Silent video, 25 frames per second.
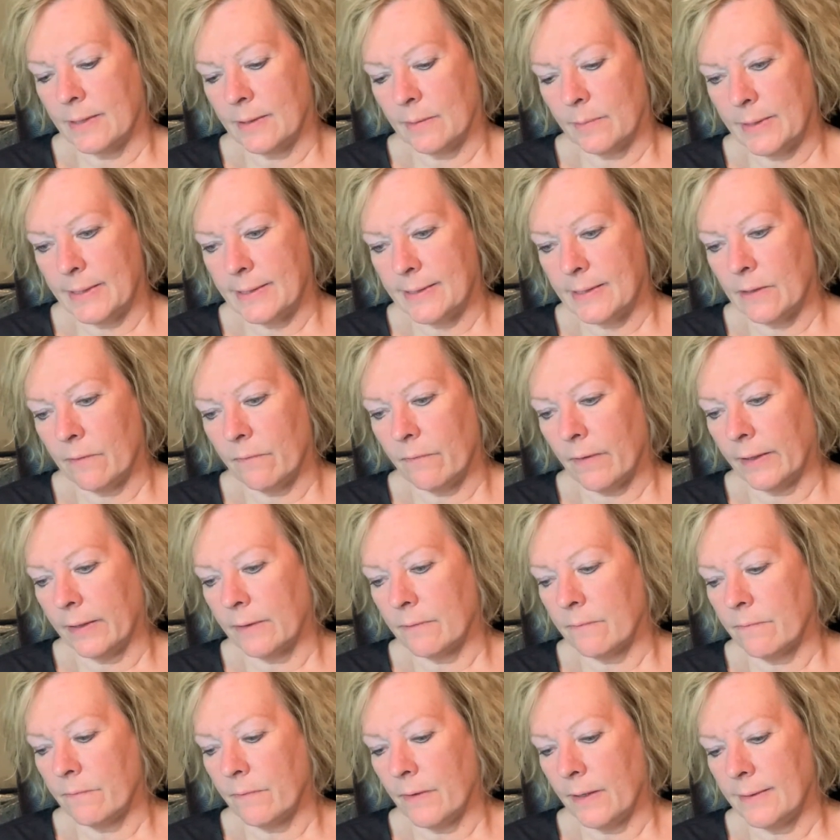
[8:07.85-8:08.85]
Let me see if I
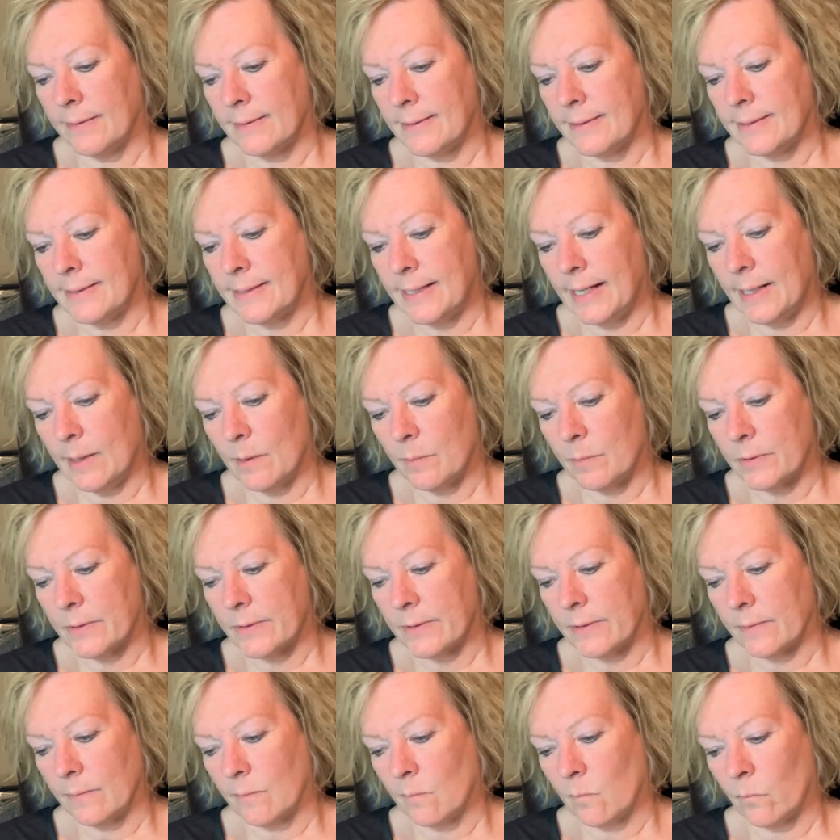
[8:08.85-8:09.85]
can find
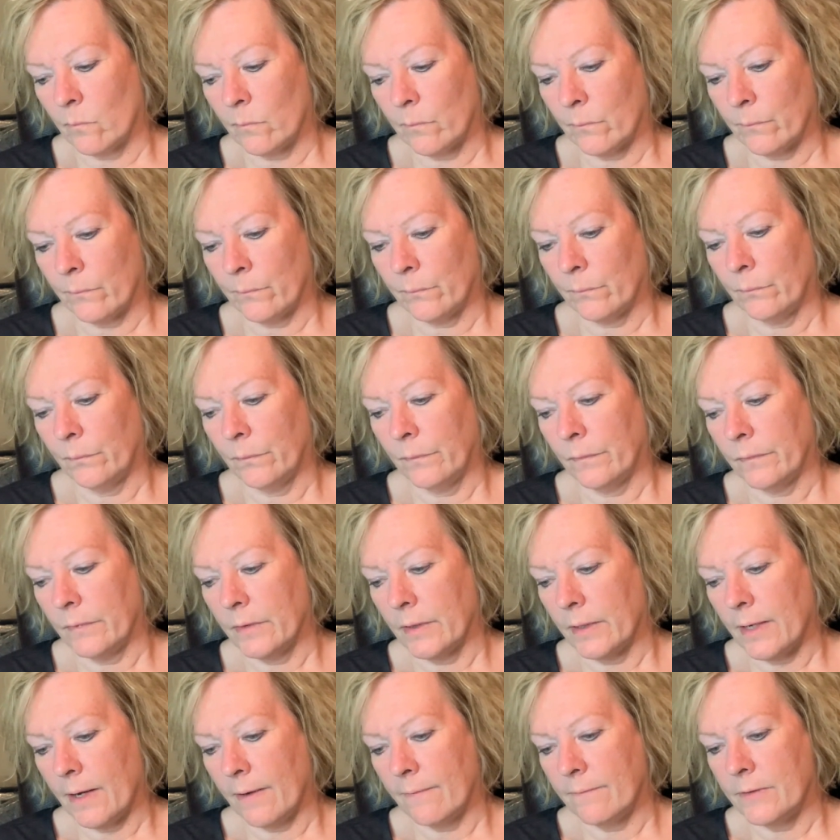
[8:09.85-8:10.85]
stamps
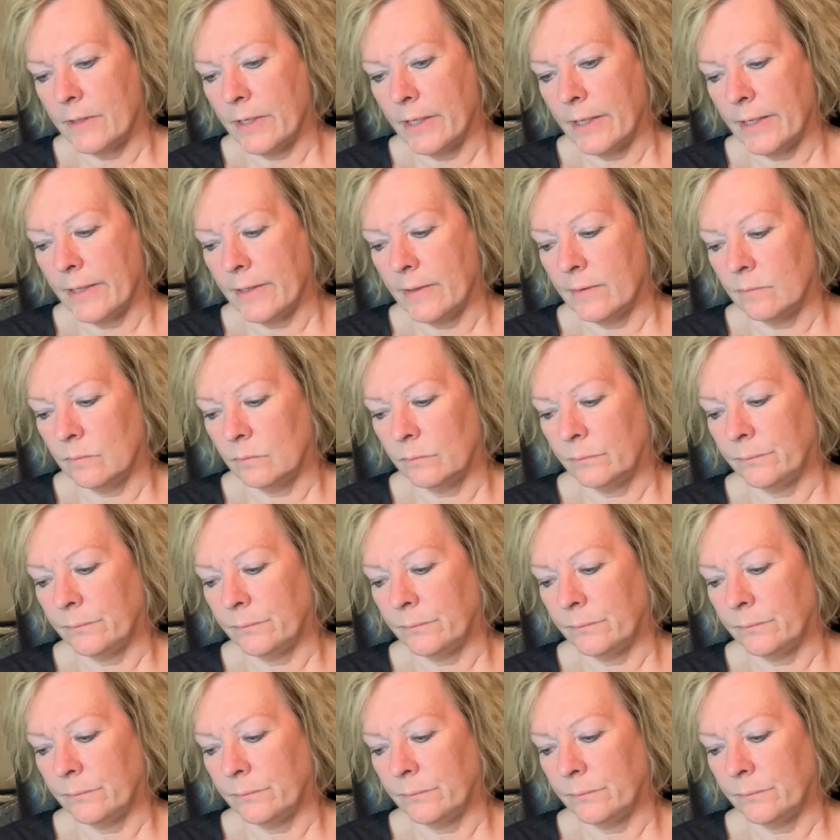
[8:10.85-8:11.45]
that I've done.